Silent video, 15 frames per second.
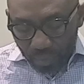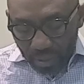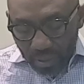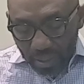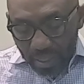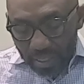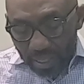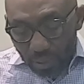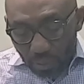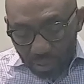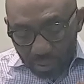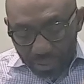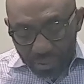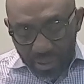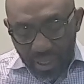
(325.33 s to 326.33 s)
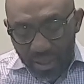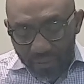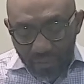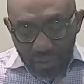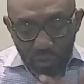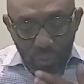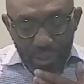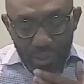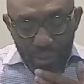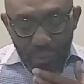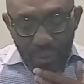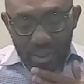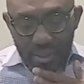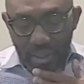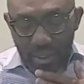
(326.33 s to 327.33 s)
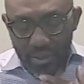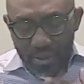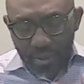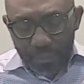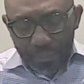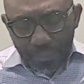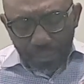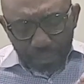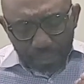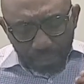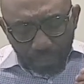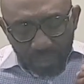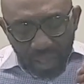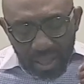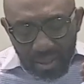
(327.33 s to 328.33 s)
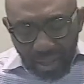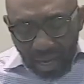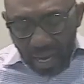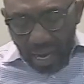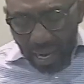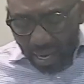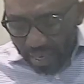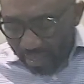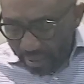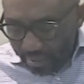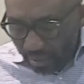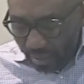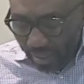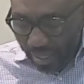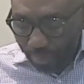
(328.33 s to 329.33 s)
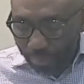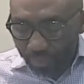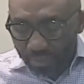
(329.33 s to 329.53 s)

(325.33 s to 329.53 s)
He then goes on to say in verse 22, he says, the eye is the lamp of the